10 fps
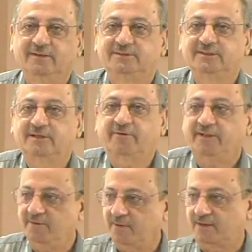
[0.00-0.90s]
Sister
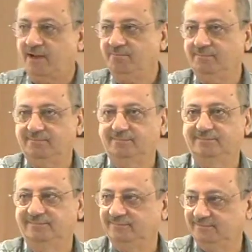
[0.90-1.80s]
Fatima, come
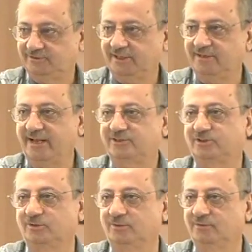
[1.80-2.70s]
sit next
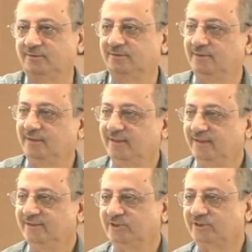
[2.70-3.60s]
to
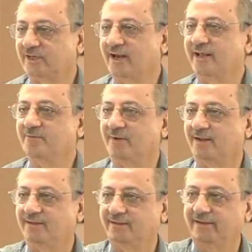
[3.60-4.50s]
Sister Naima,
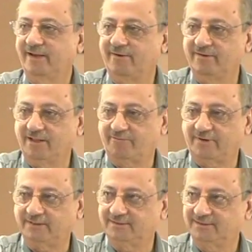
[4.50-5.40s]
here in the
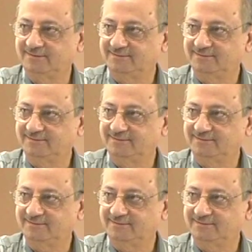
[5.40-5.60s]
front.